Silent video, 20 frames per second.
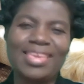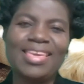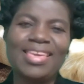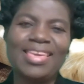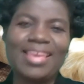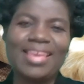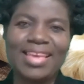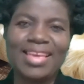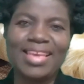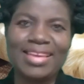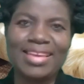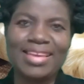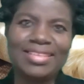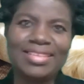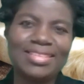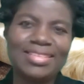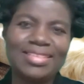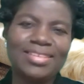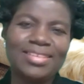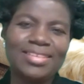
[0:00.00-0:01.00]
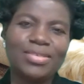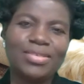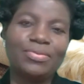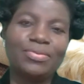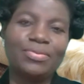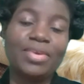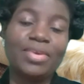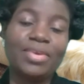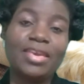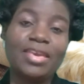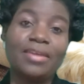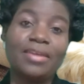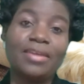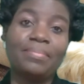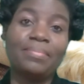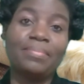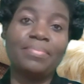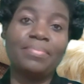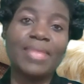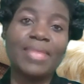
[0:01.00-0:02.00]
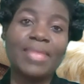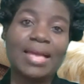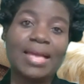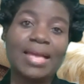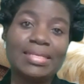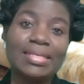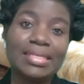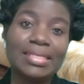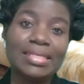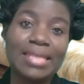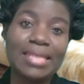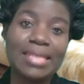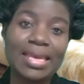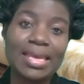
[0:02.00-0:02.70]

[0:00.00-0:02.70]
Eiye. So you hear Eiye,